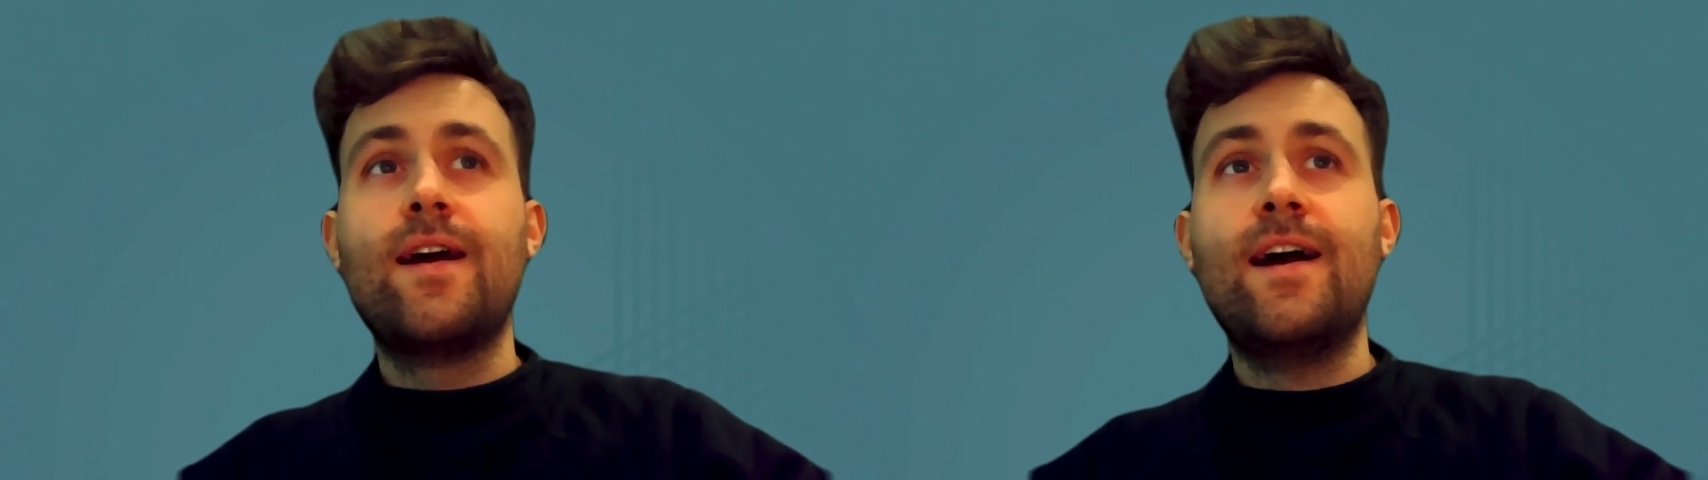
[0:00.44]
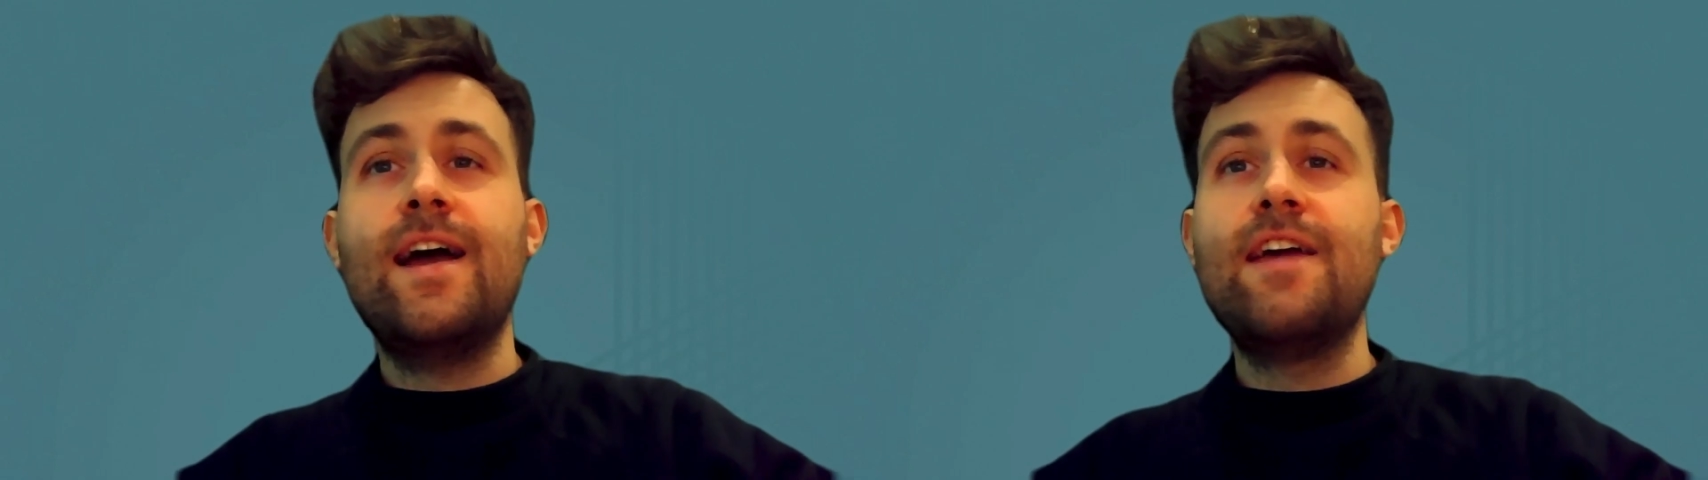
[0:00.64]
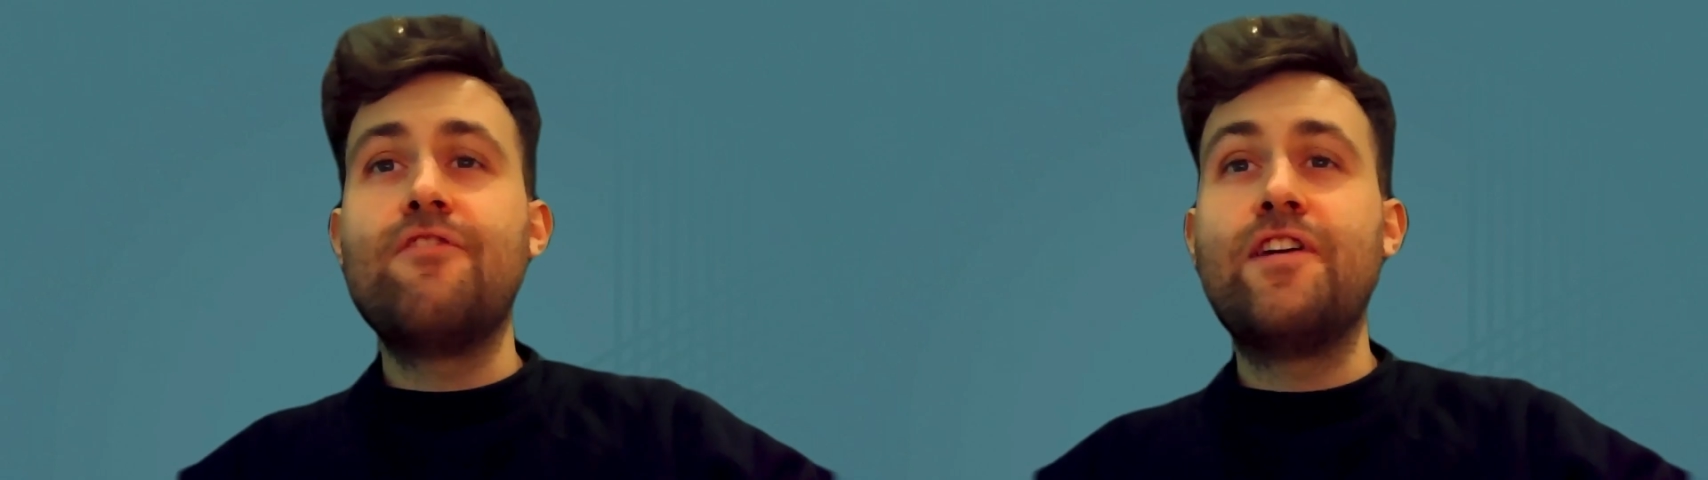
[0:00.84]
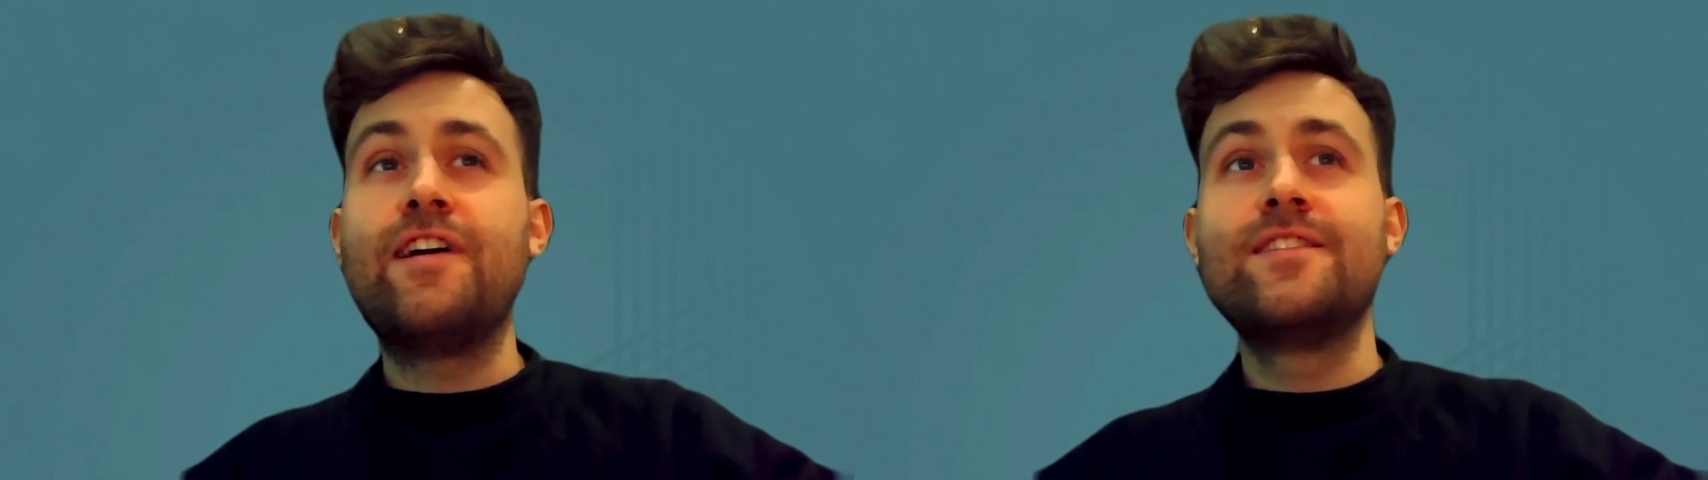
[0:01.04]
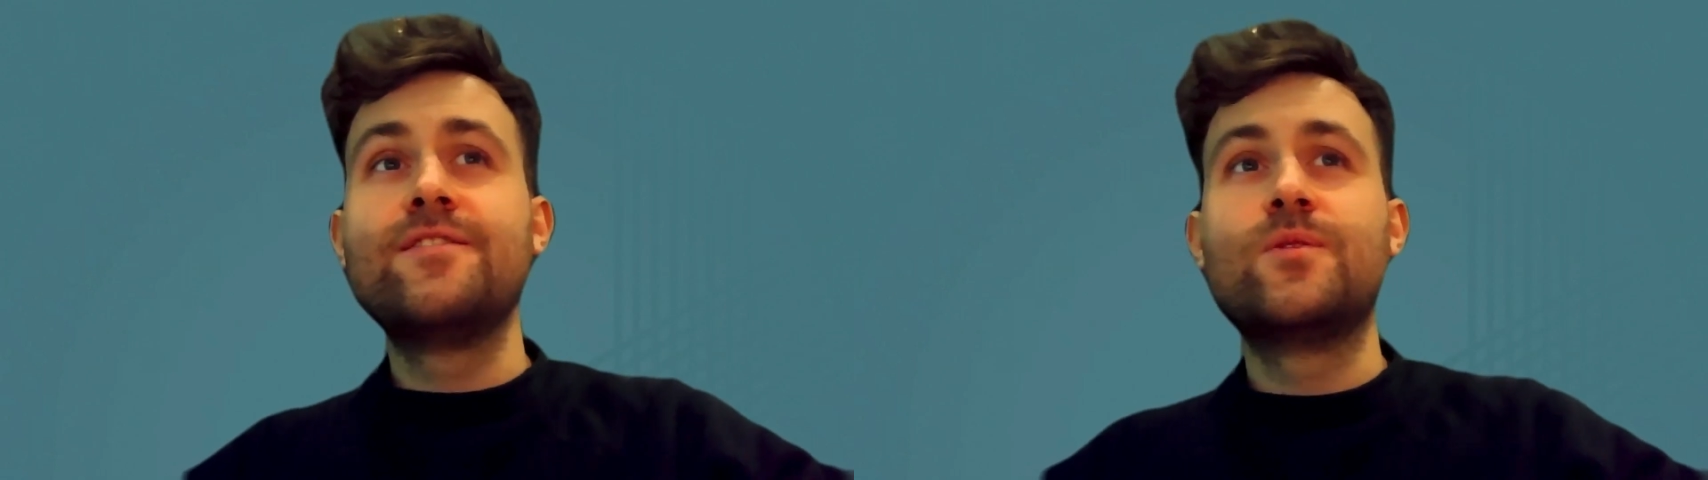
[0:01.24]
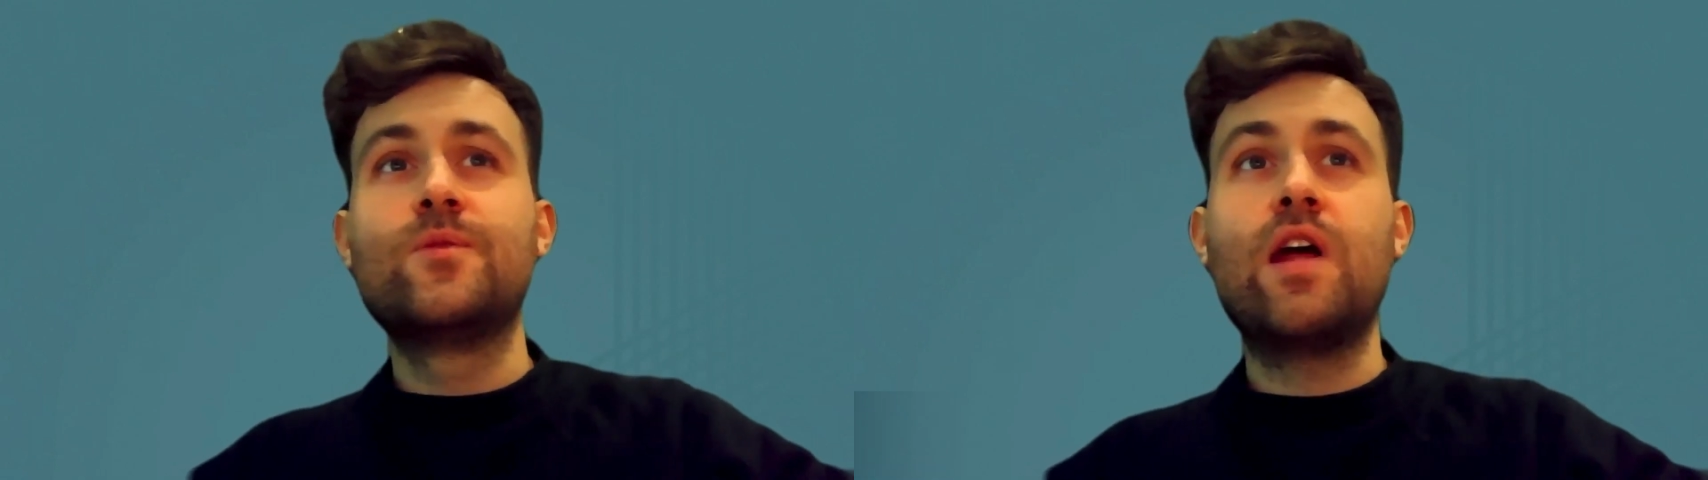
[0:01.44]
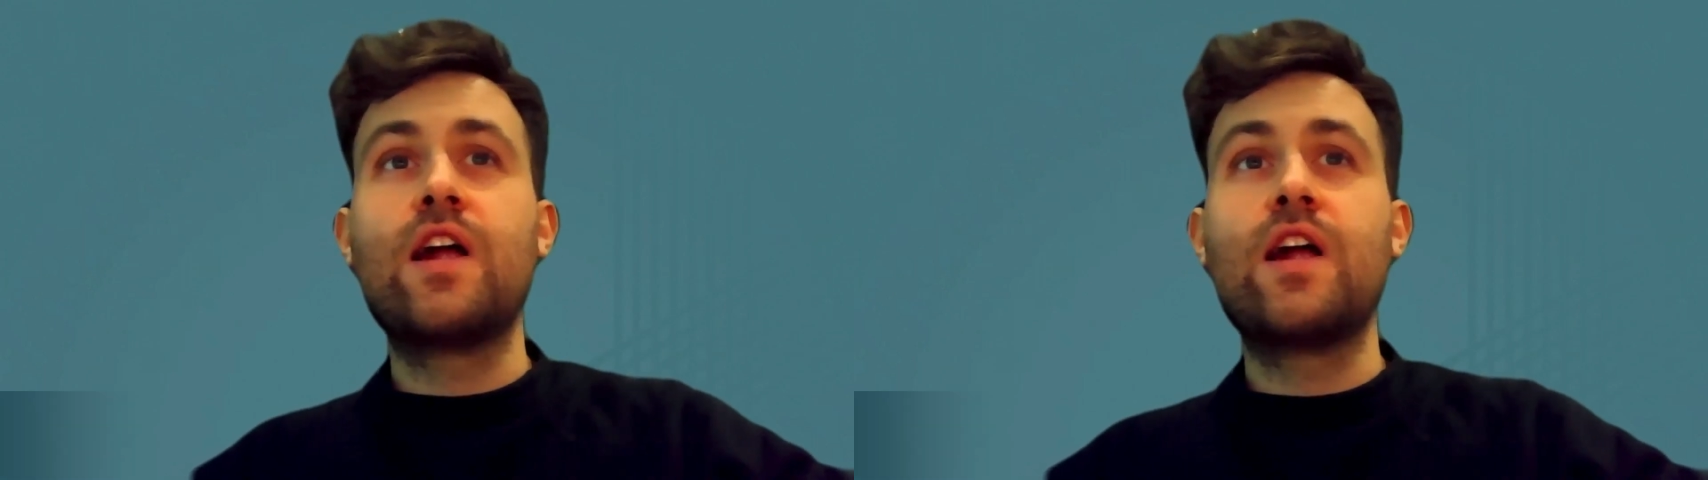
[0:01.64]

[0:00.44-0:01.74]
Hi everyone, we are